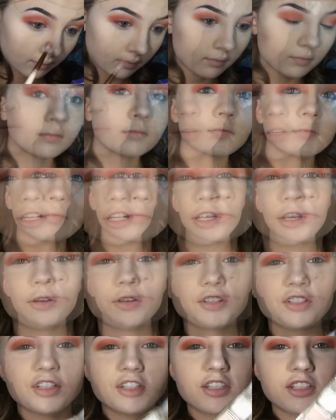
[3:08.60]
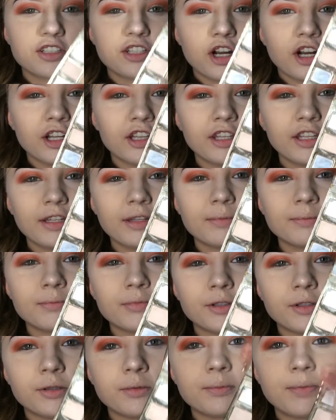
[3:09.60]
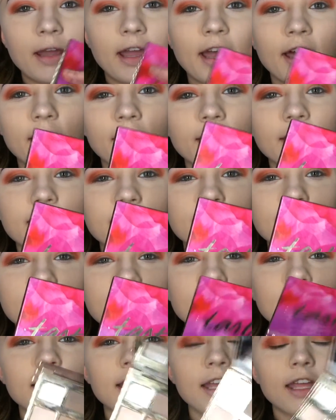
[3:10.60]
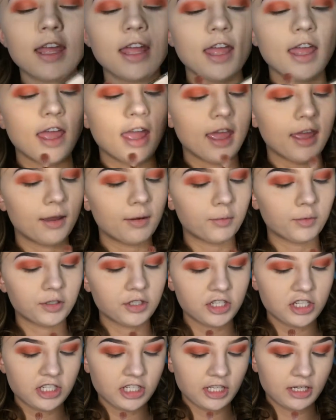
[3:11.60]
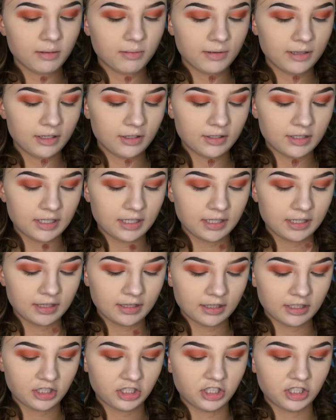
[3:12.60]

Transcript: Then we're going to go into the Tartelette in Bloom palette, and we're just going to be using the